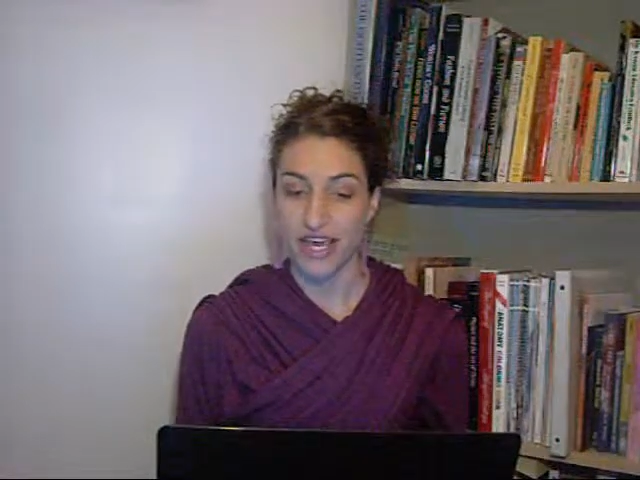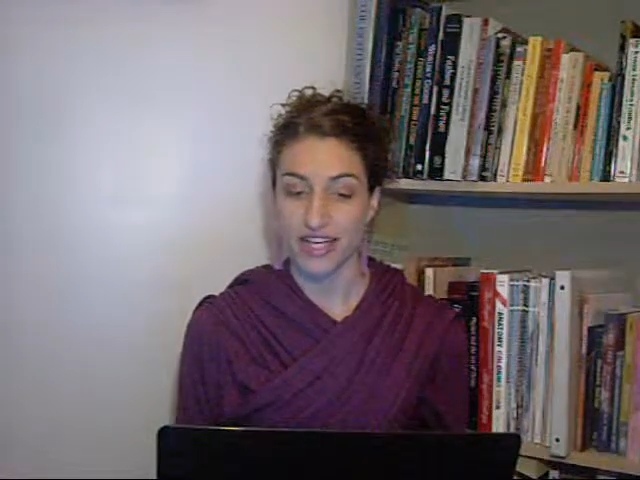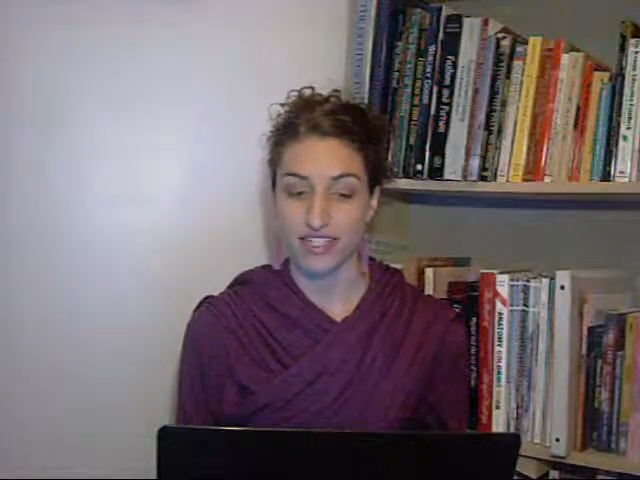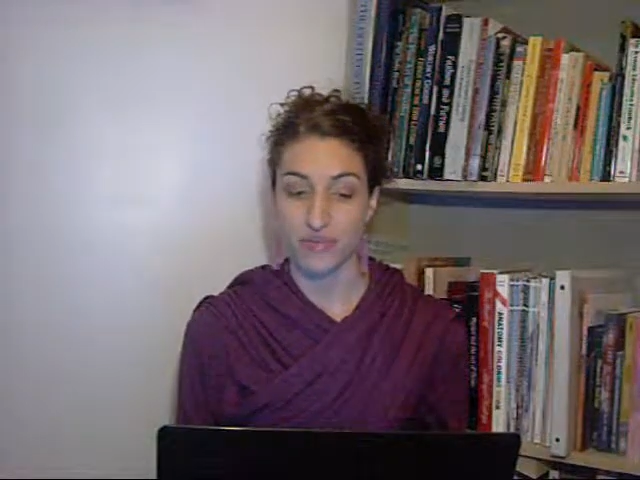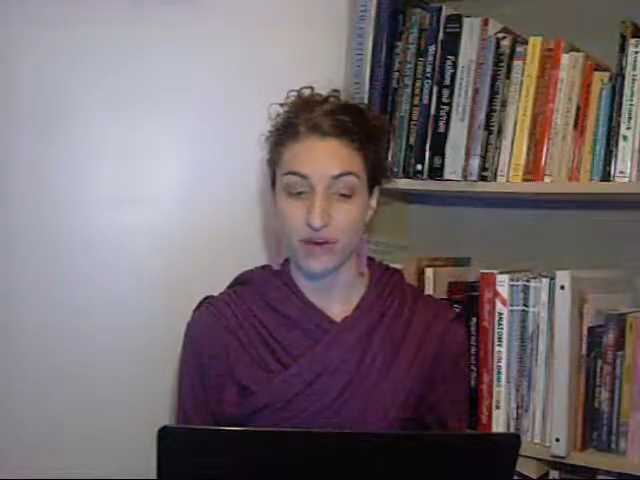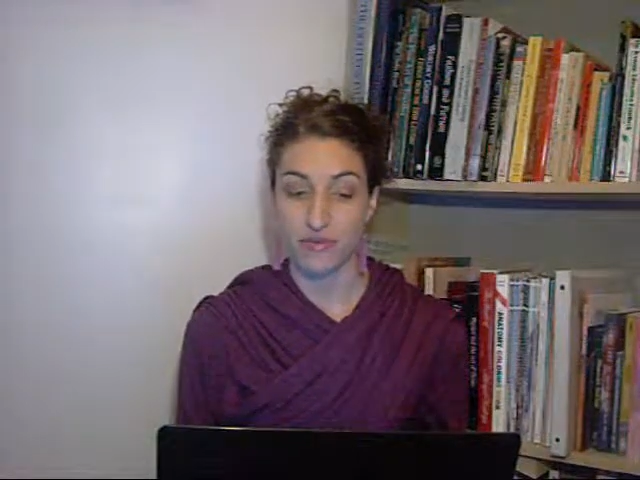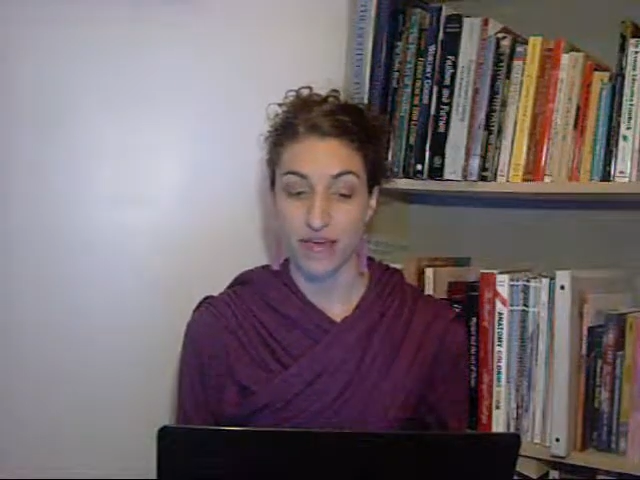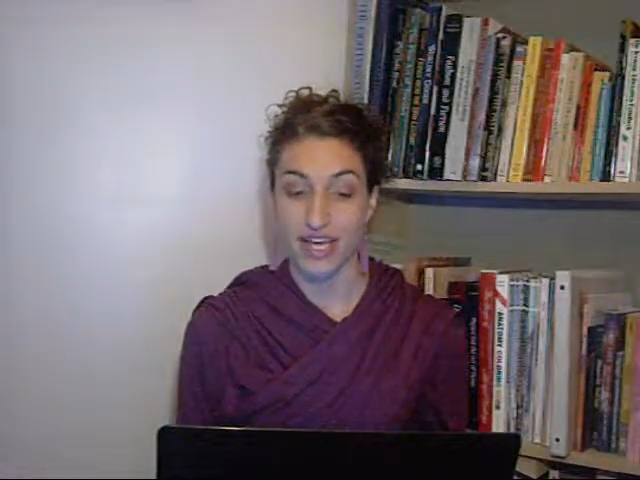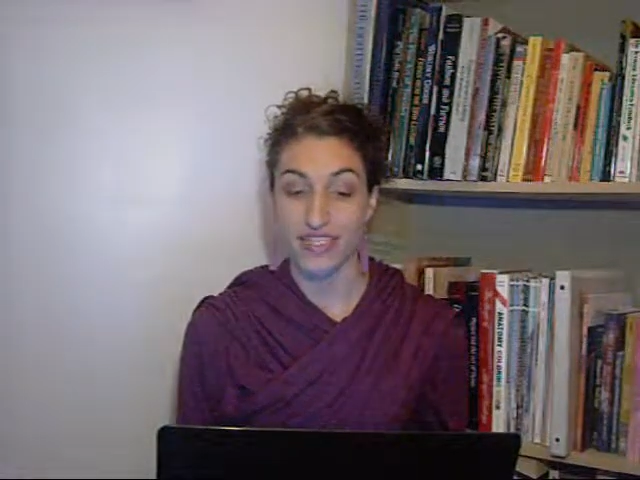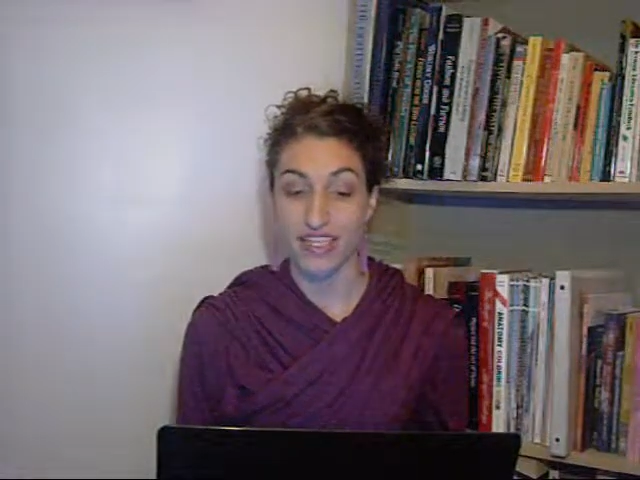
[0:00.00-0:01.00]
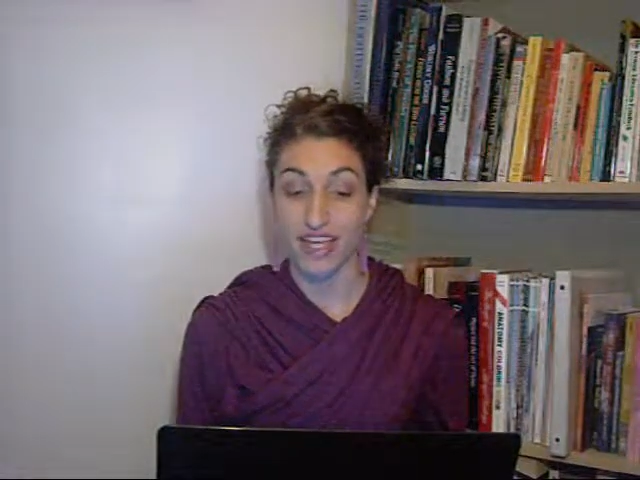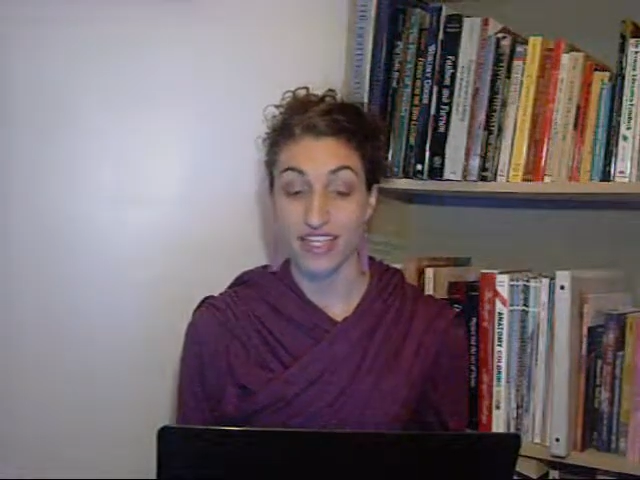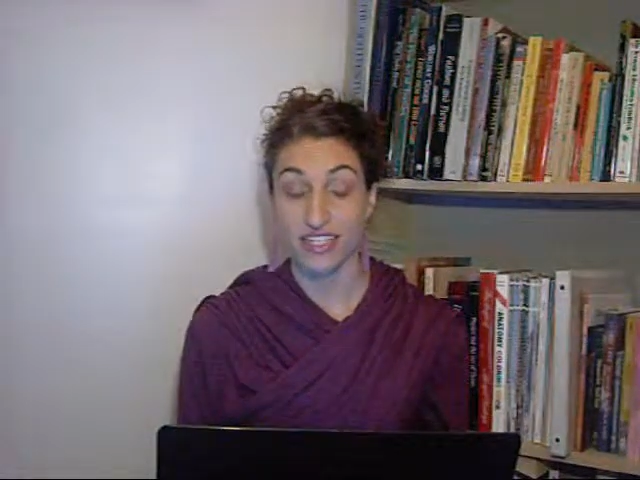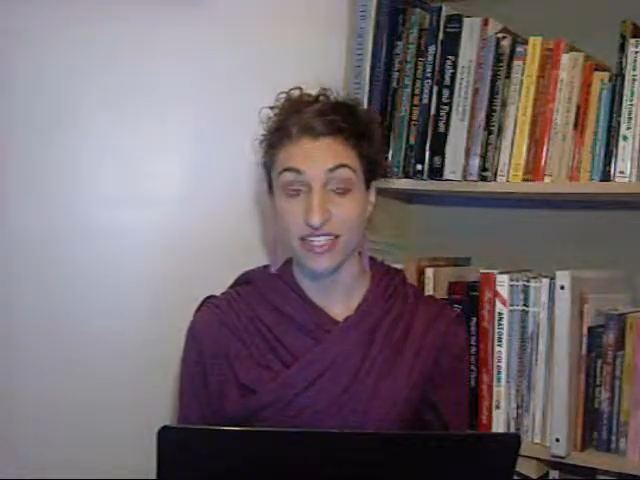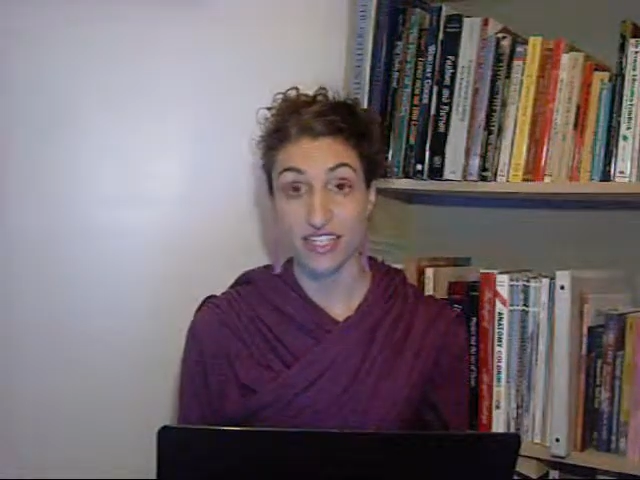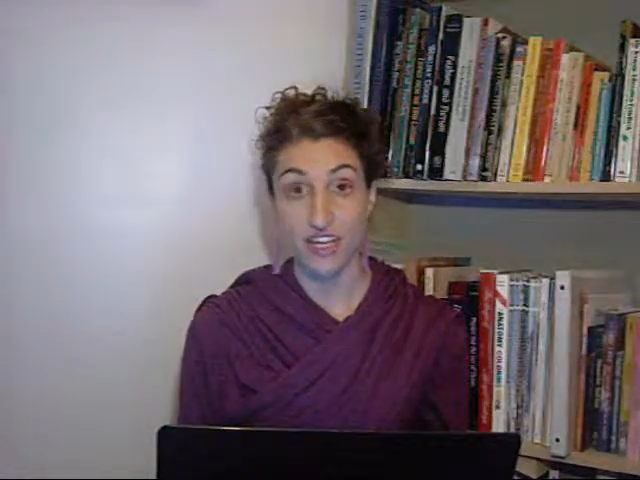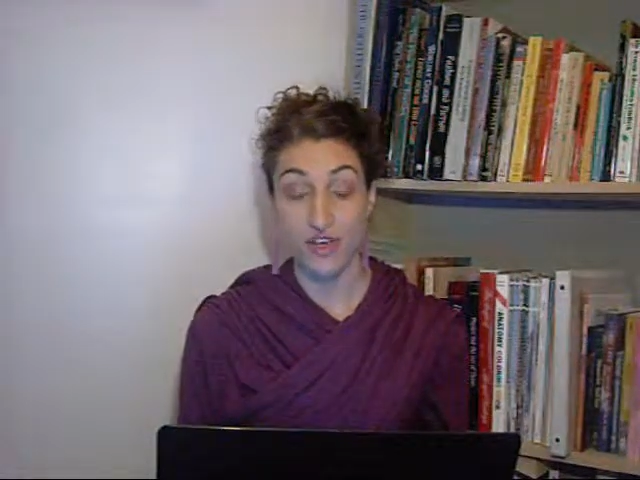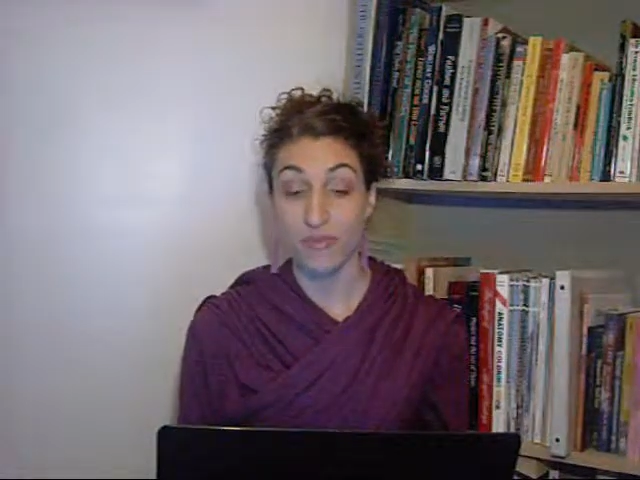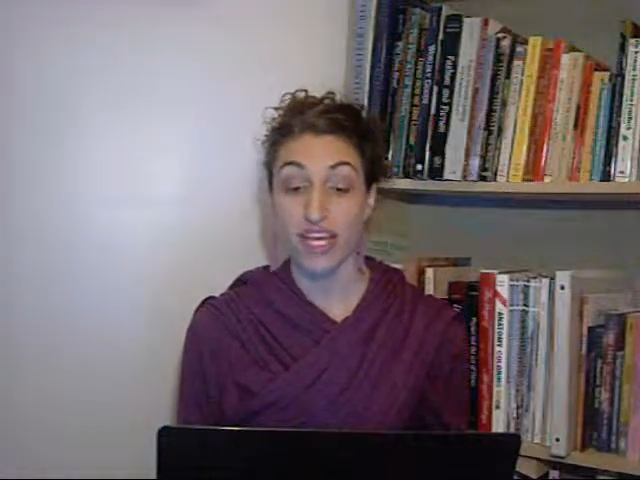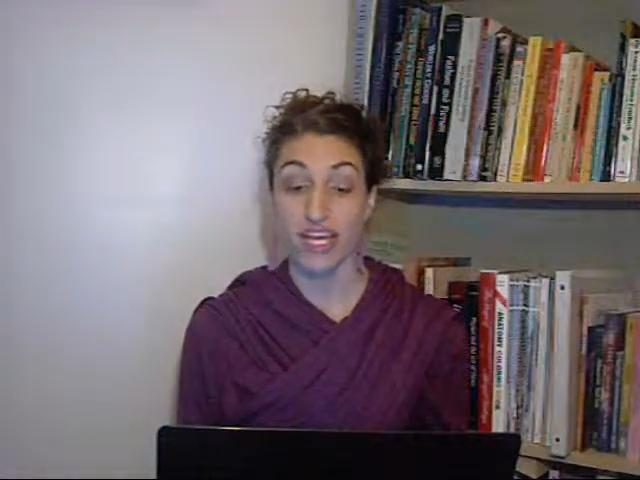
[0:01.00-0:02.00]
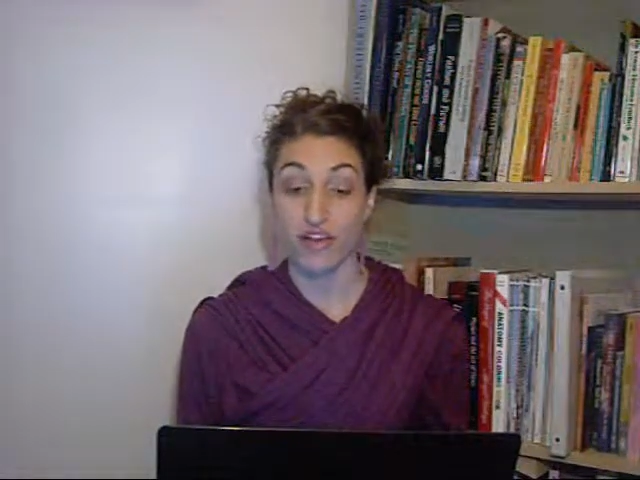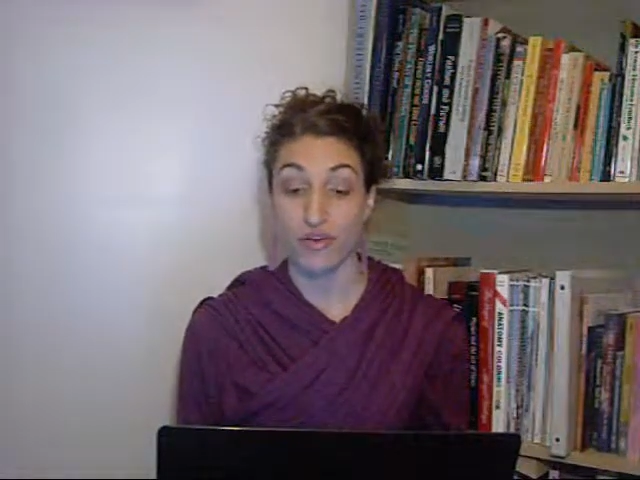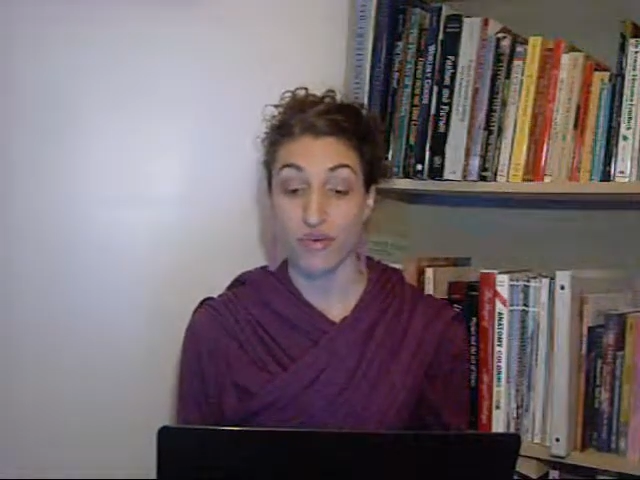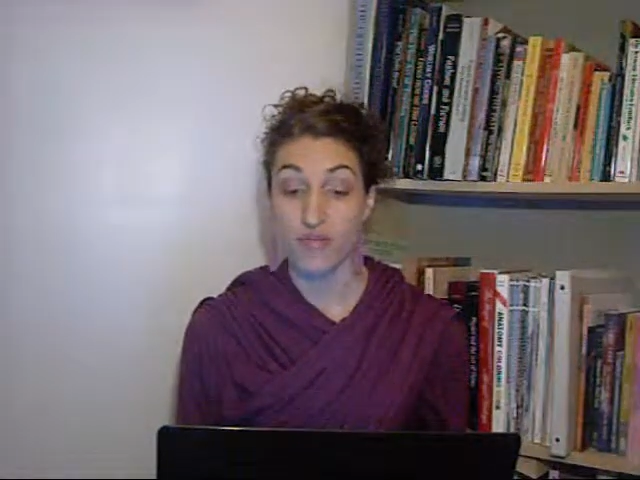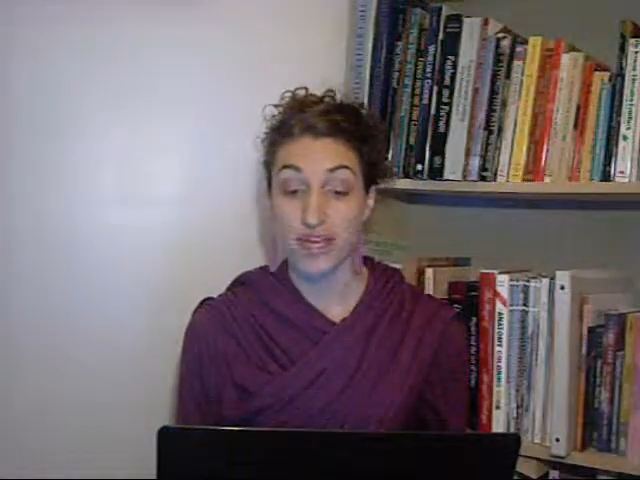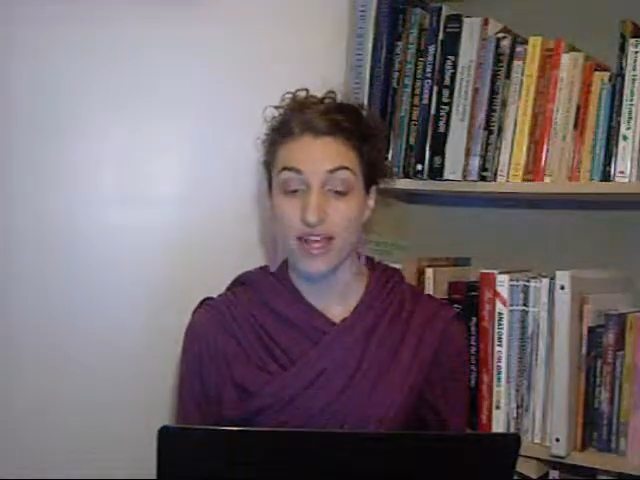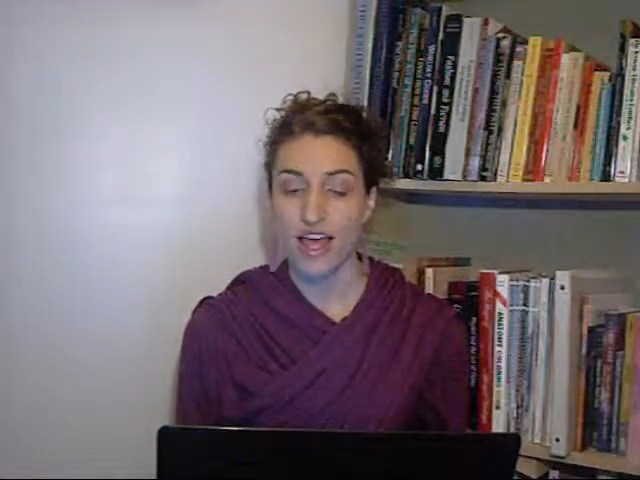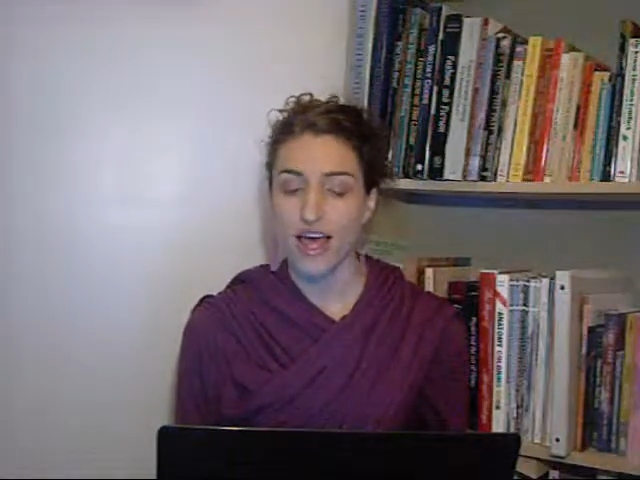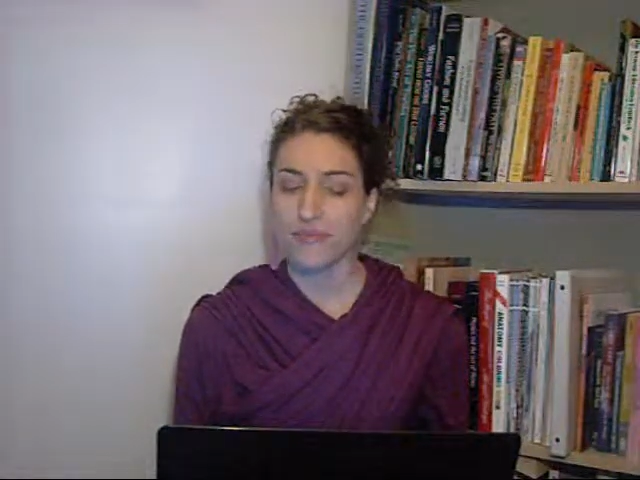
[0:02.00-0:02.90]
eggs in one basket and to continue meeting other women,